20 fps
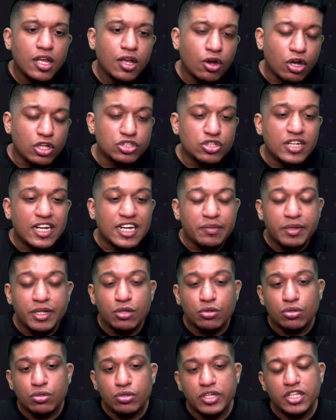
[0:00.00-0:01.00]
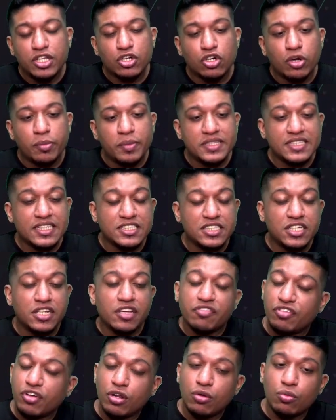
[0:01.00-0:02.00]
Also, let me know in the comment section
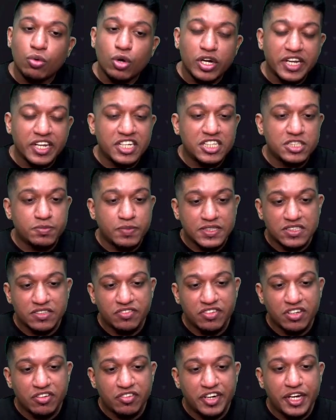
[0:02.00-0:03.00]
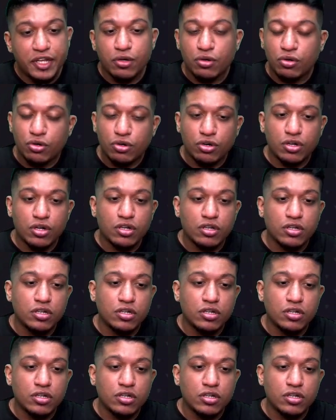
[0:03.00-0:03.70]
if you all want any specific video, or